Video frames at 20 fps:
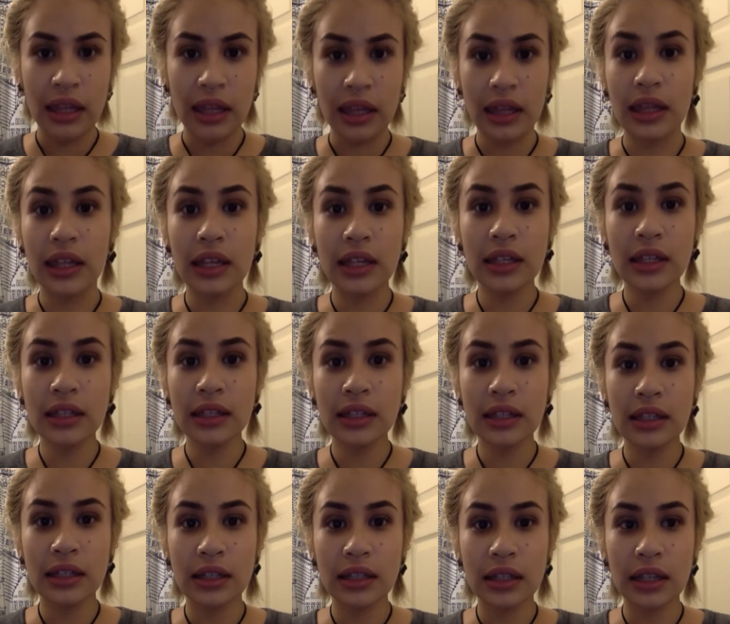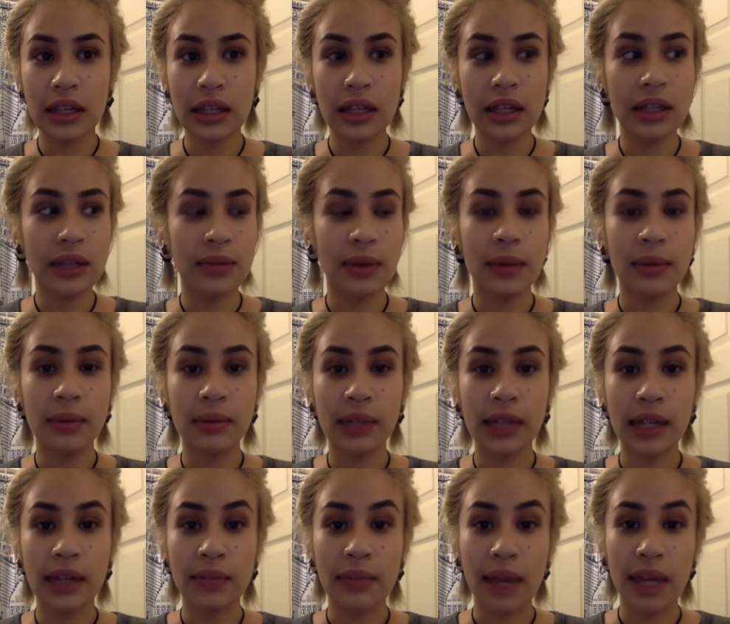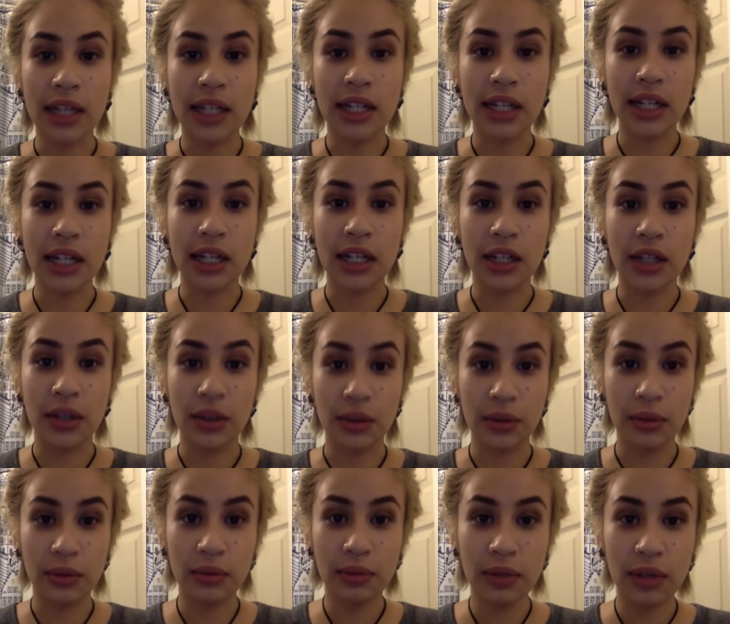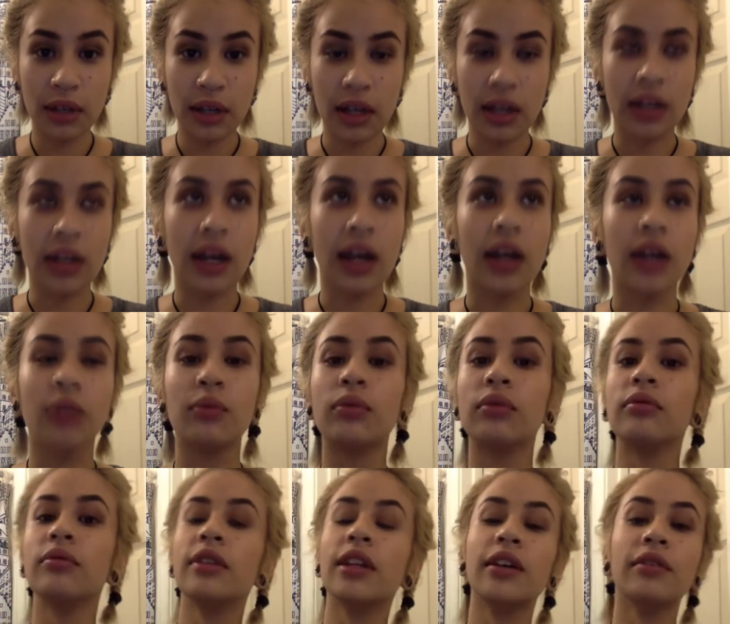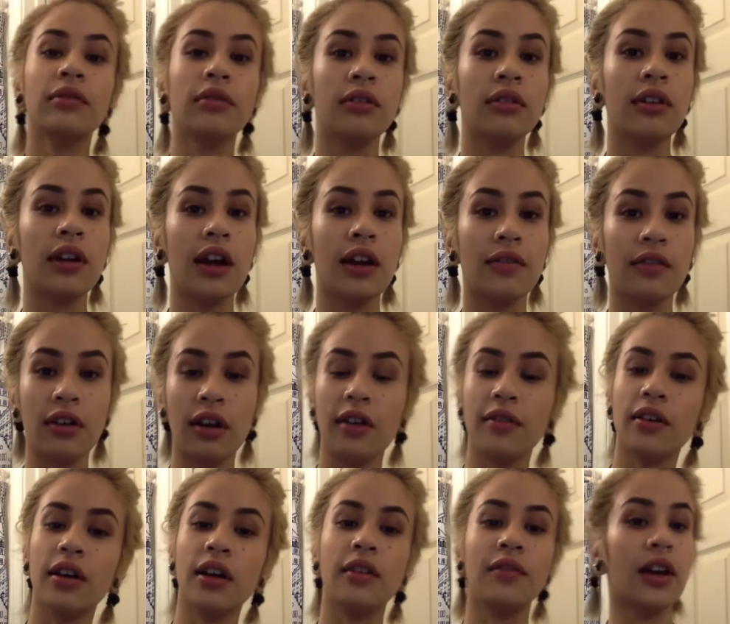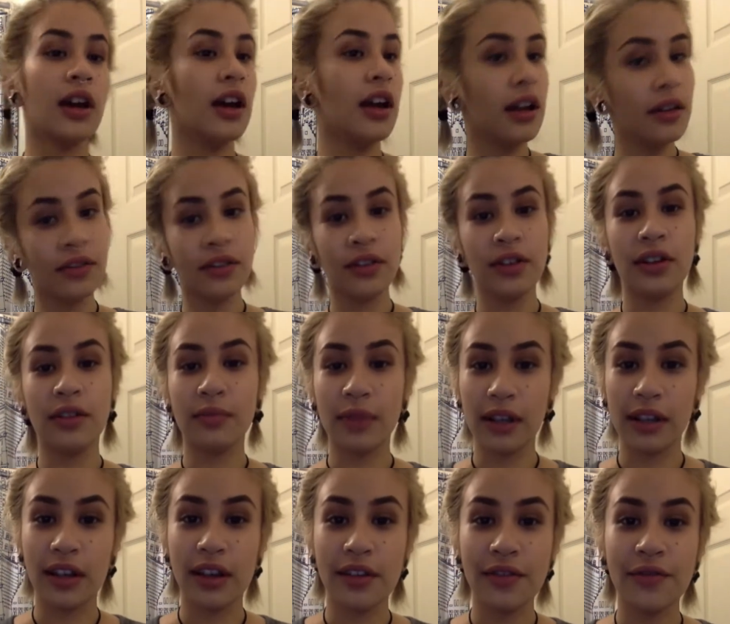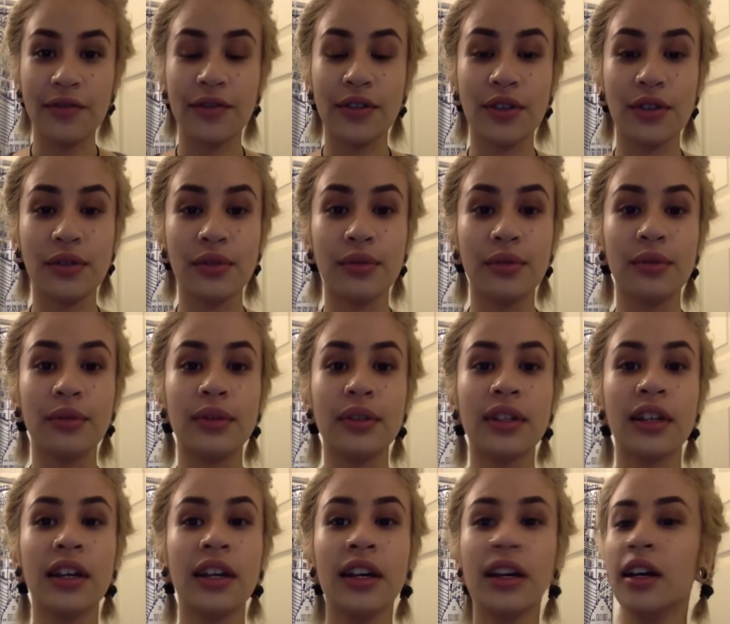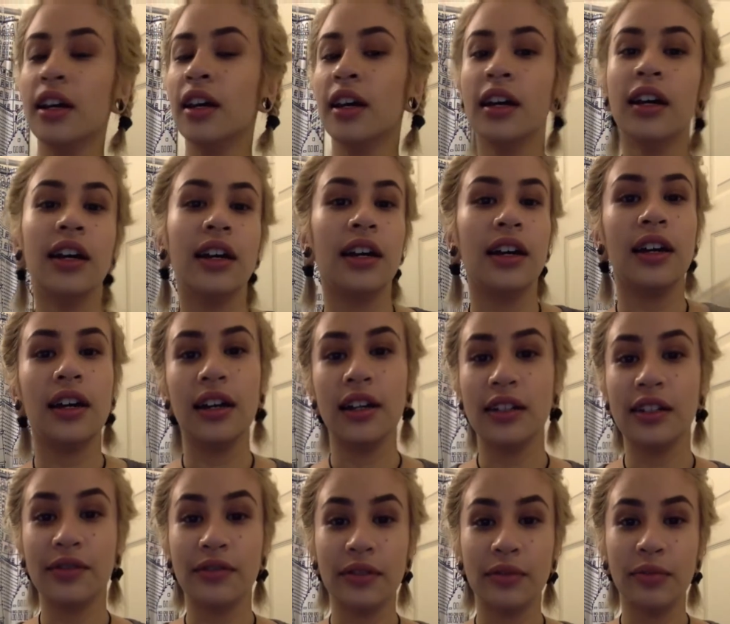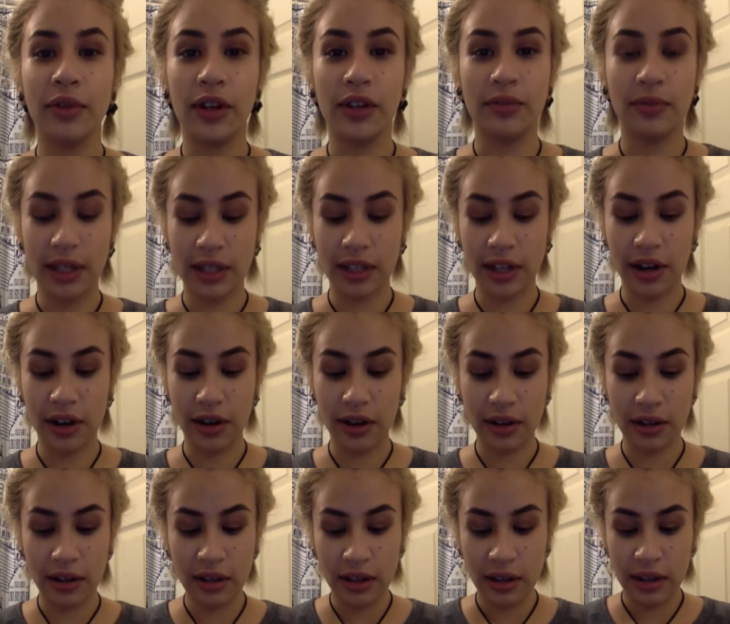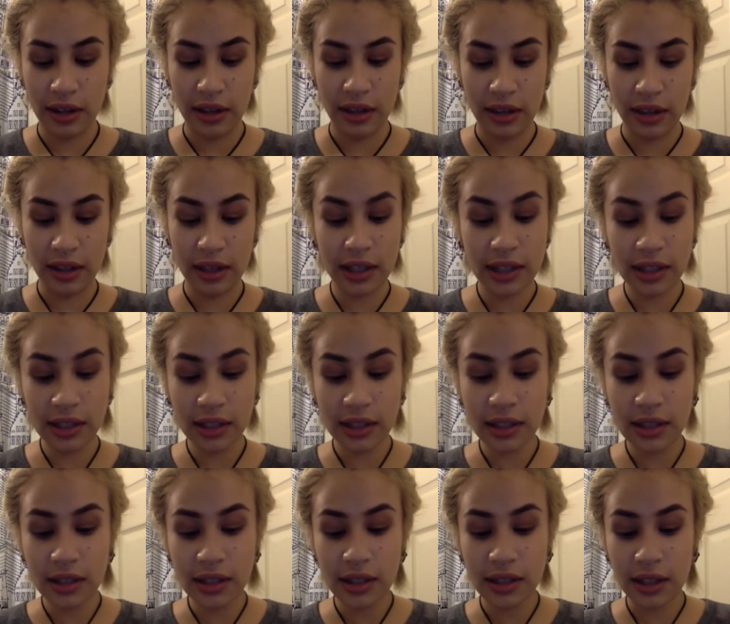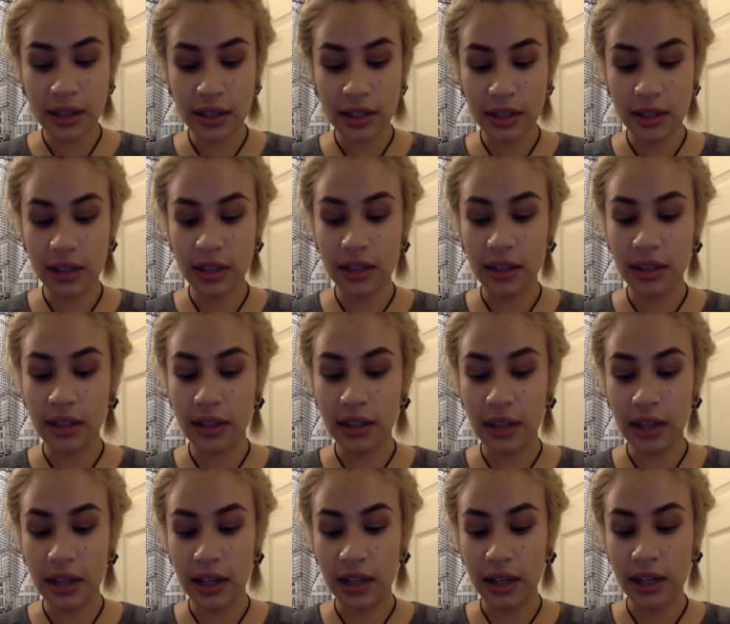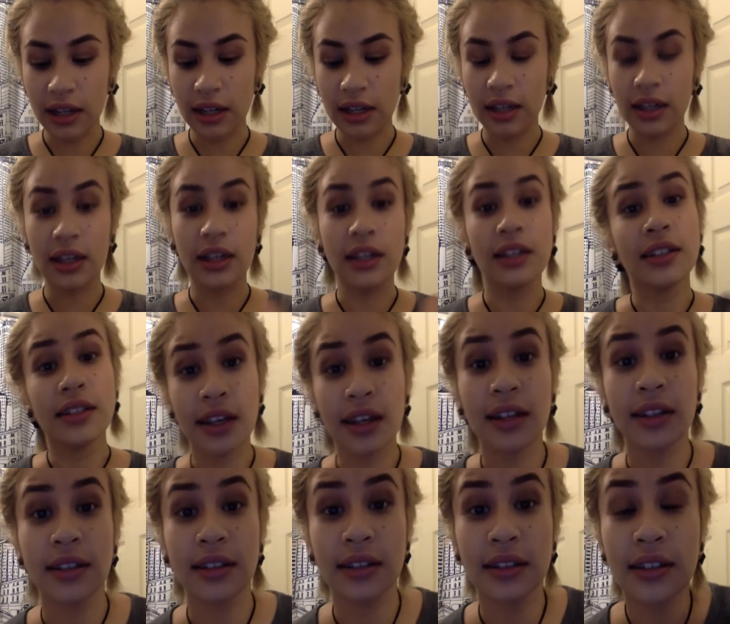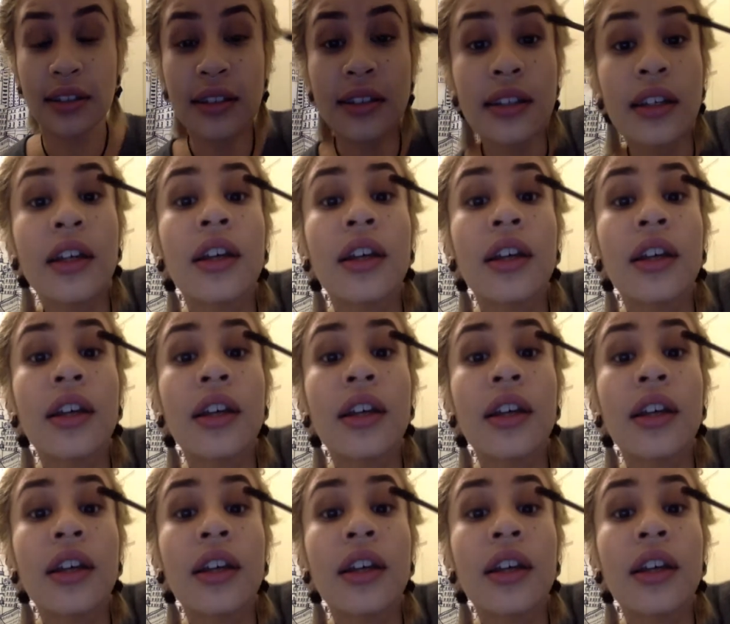This is probably like magic in a tube, and I will never, ever, ever, ever, ever in my life use a different brand of mascara. This is like intense.